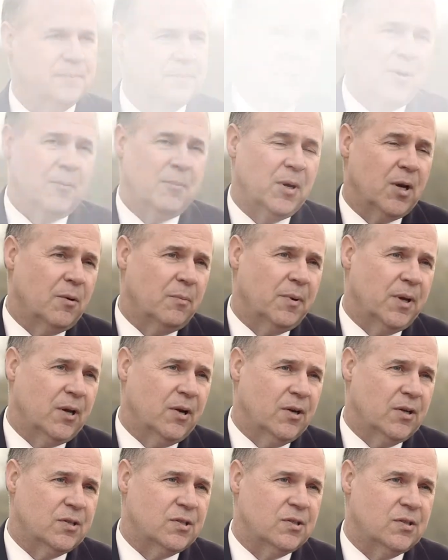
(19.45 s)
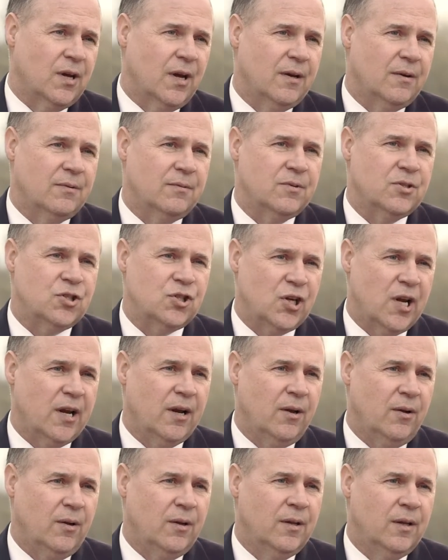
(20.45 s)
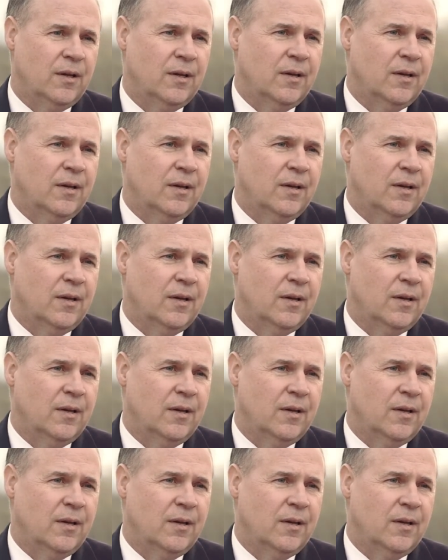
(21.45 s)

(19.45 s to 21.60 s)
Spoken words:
Well, I'm here because shale